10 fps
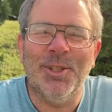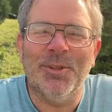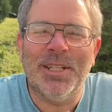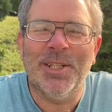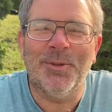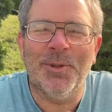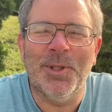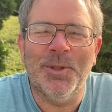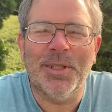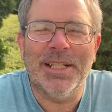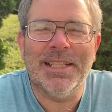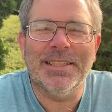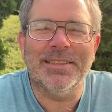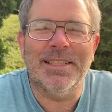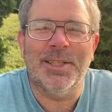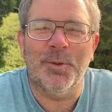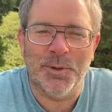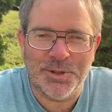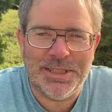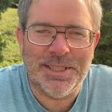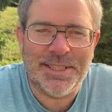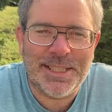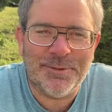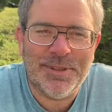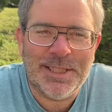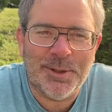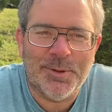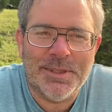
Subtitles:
on down the road, guys. And we'll see you in the next video.